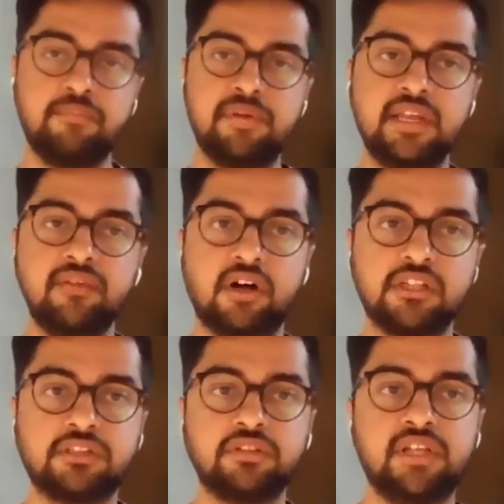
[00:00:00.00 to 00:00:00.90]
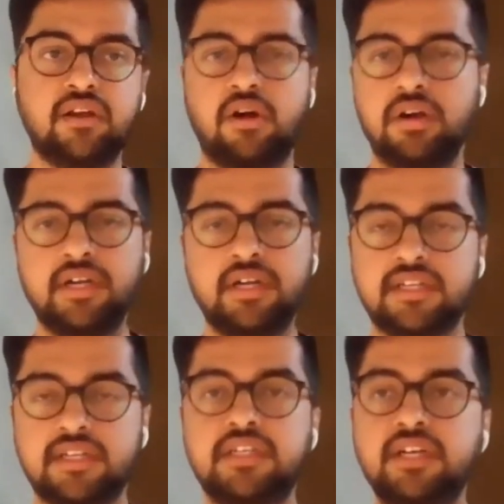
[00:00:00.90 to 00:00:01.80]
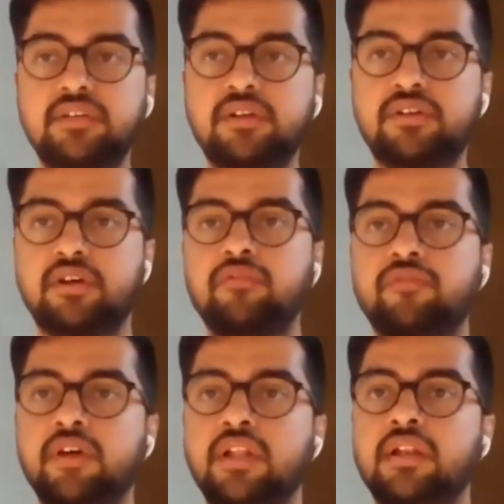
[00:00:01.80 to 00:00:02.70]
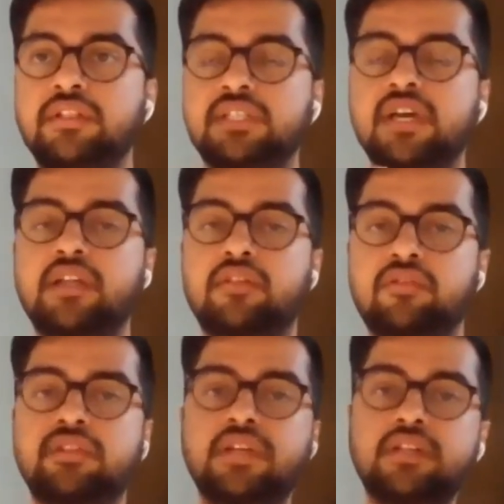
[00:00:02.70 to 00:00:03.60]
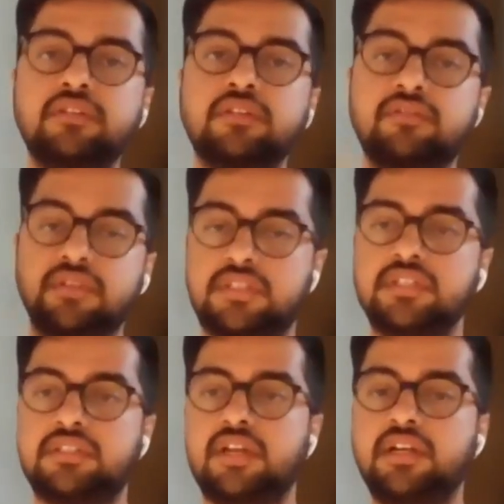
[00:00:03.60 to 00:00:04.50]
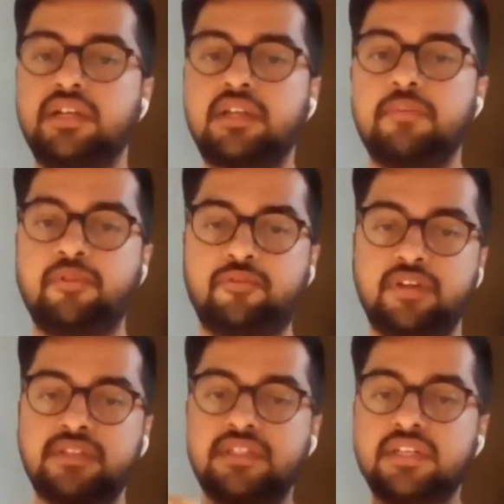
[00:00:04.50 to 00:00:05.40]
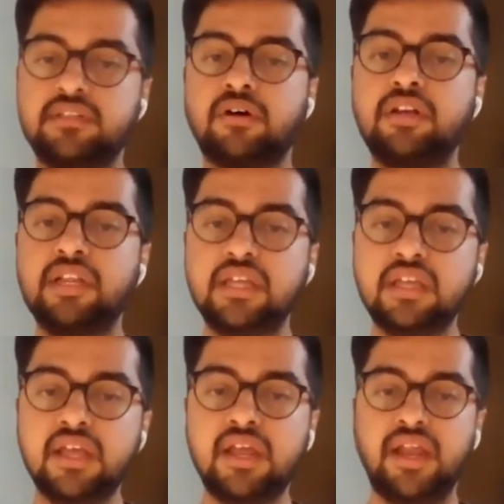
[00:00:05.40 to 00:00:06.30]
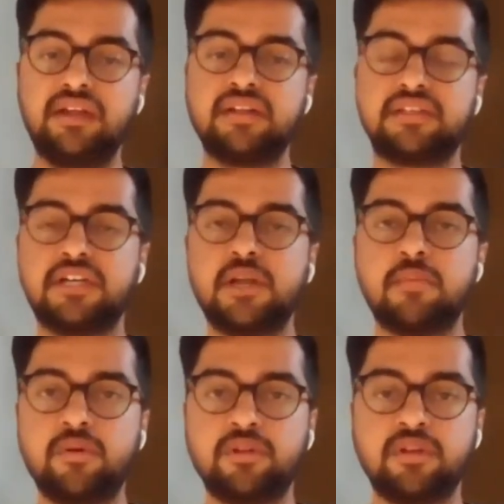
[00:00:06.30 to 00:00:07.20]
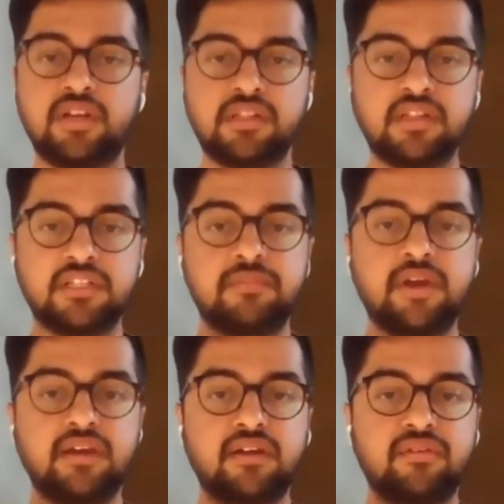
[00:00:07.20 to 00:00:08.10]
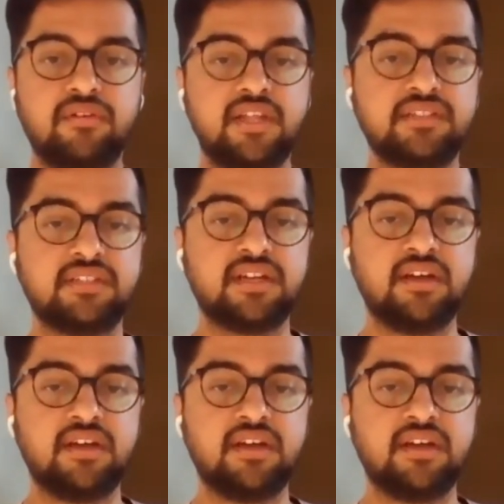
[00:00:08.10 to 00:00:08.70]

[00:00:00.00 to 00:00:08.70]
belief also. They are not interested in your TOEFL, GRE score. That is university's criteria. Professor is only interested about your research background. Yes, that's